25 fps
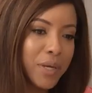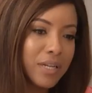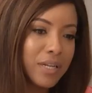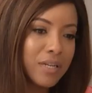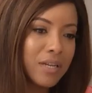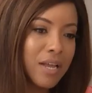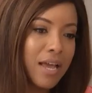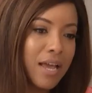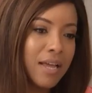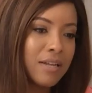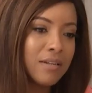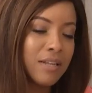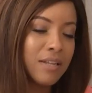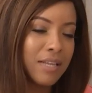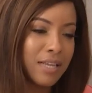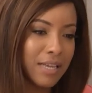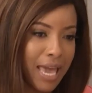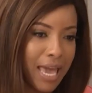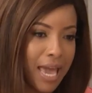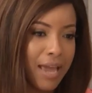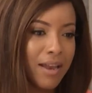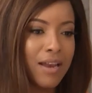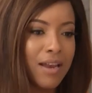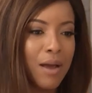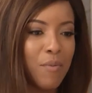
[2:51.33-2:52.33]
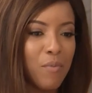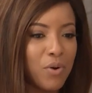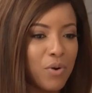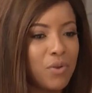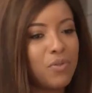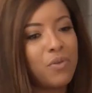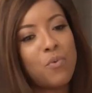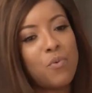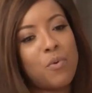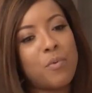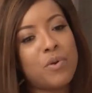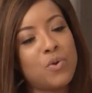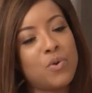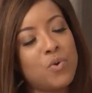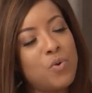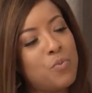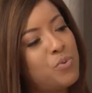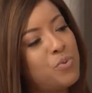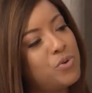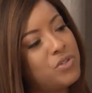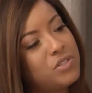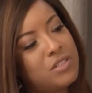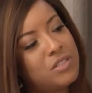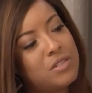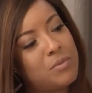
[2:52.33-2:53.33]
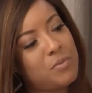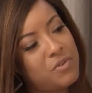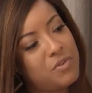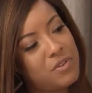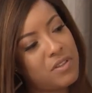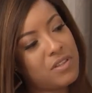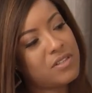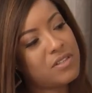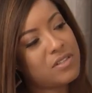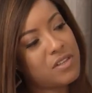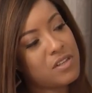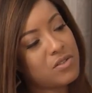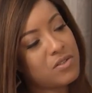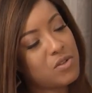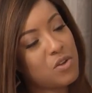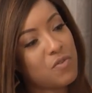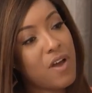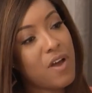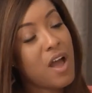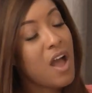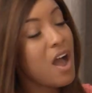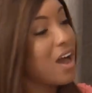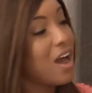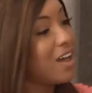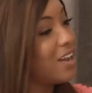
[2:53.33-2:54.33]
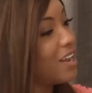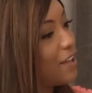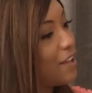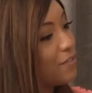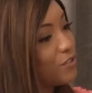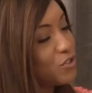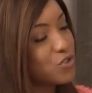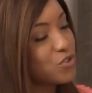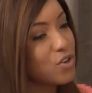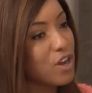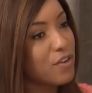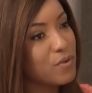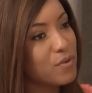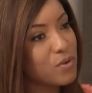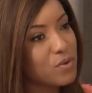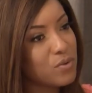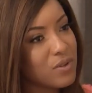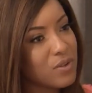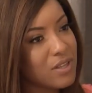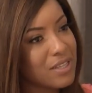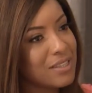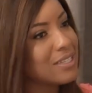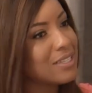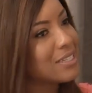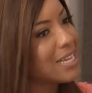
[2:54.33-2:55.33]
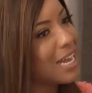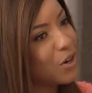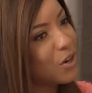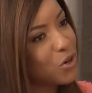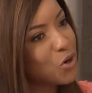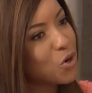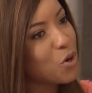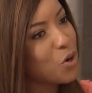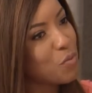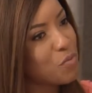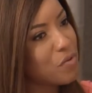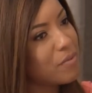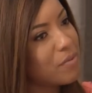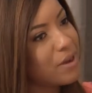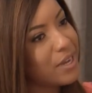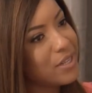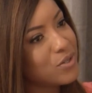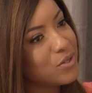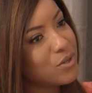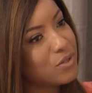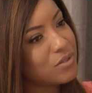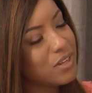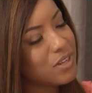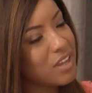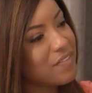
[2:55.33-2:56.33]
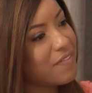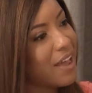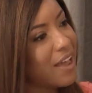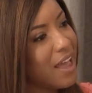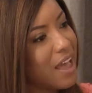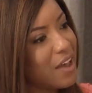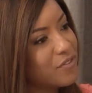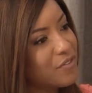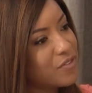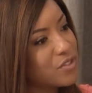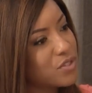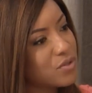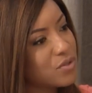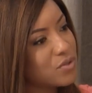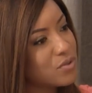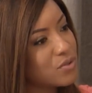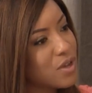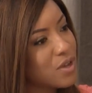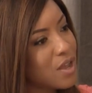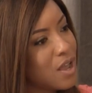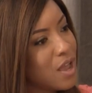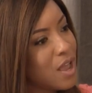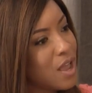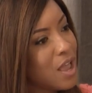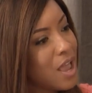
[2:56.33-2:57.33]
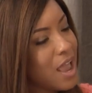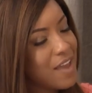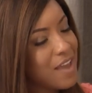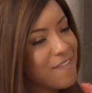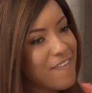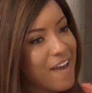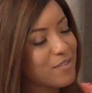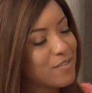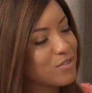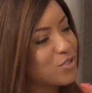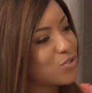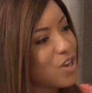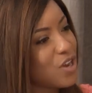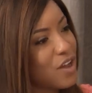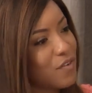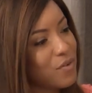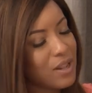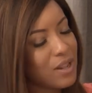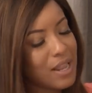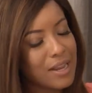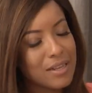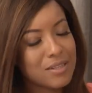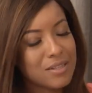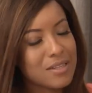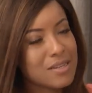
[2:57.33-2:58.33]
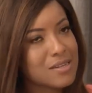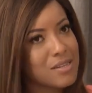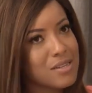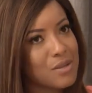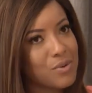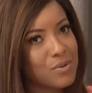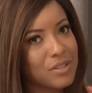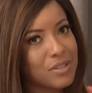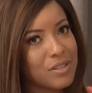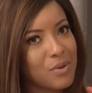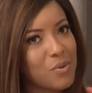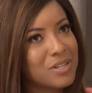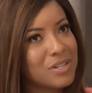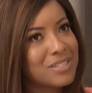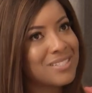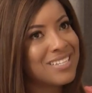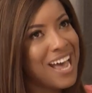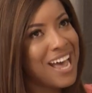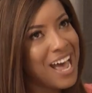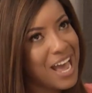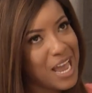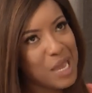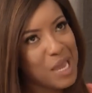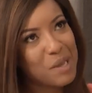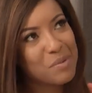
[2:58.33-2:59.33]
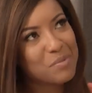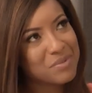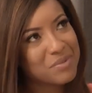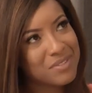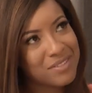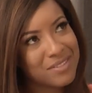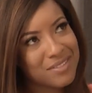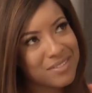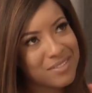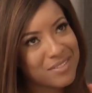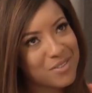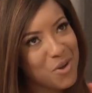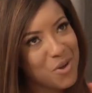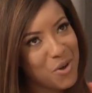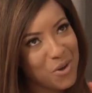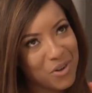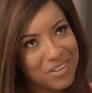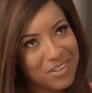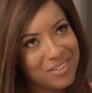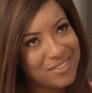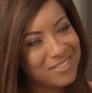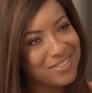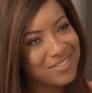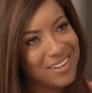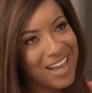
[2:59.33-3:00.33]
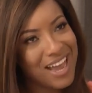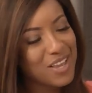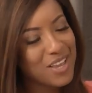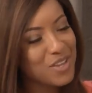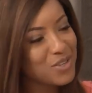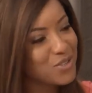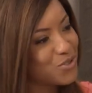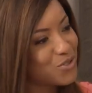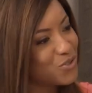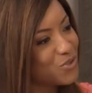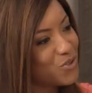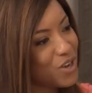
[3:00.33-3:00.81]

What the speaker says: it. Yeah. And again, I'm one of the women who puts some of these things off. I love to travel. That I don't compromise on. If I have to travel, like there were times, God, I used to